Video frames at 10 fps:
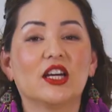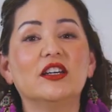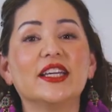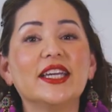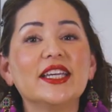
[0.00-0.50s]

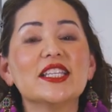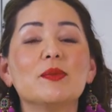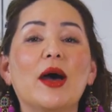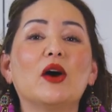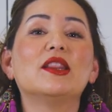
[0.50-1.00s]
Cooking is
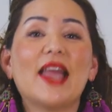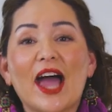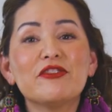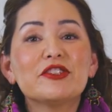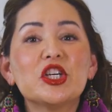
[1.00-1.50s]
about
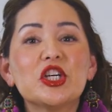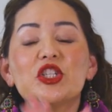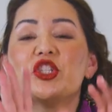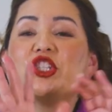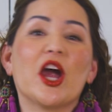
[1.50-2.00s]
laughter,
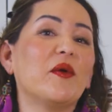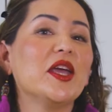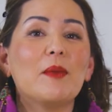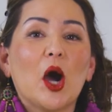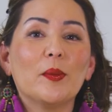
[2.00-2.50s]

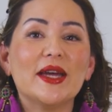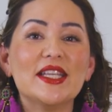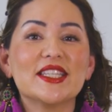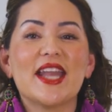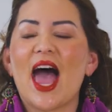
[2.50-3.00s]
sharing
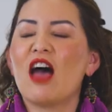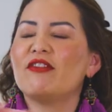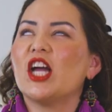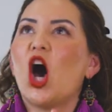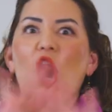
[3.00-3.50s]
moments, and
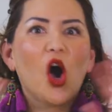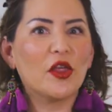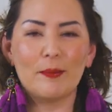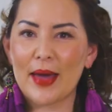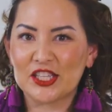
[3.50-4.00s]
having all
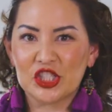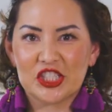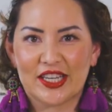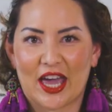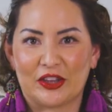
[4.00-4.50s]
the magic
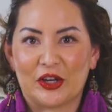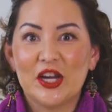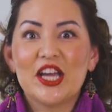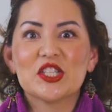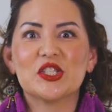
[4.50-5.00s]
together.
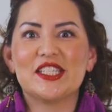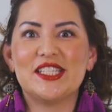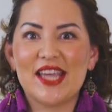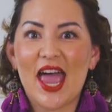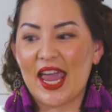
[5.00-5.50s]
So
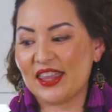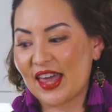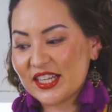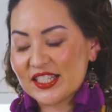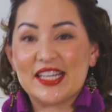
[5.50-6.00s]
today,
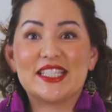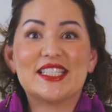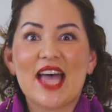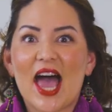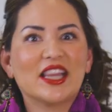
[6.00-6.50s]
that is
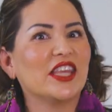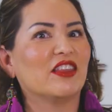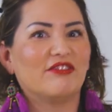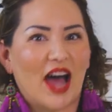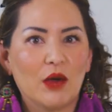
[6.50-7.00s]
exactly
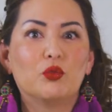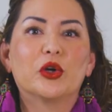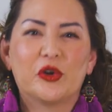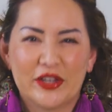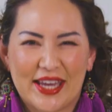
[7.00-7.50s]
the vibe we're
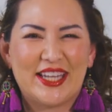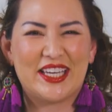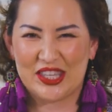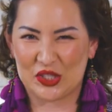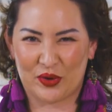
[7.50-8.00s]
creating
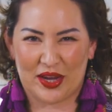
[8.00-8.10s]
in this